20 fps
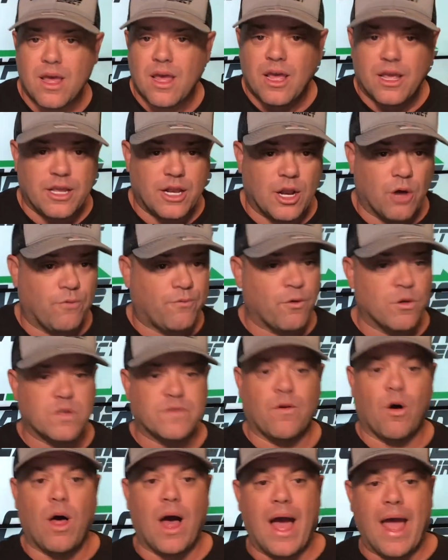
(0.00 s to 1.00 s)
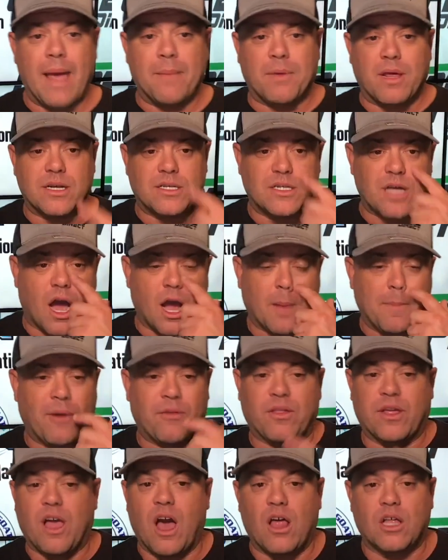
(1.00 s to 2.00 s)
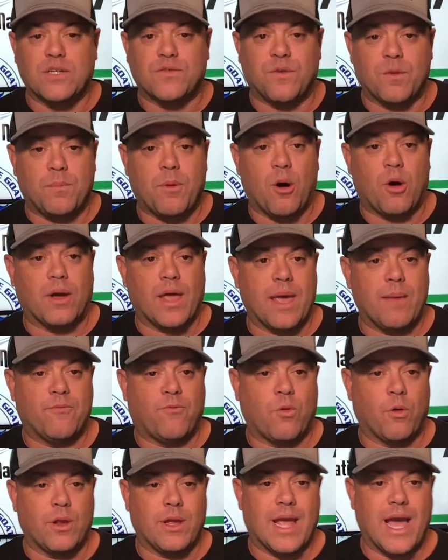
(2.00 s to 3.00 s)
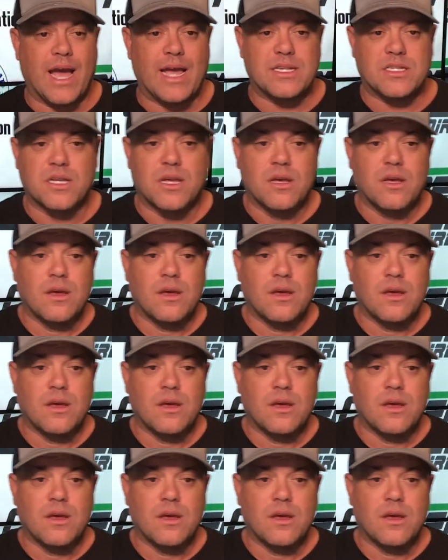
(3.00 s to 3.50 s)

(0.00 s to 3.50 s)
You know, first of all, I am going to talk about the college football game for you guys.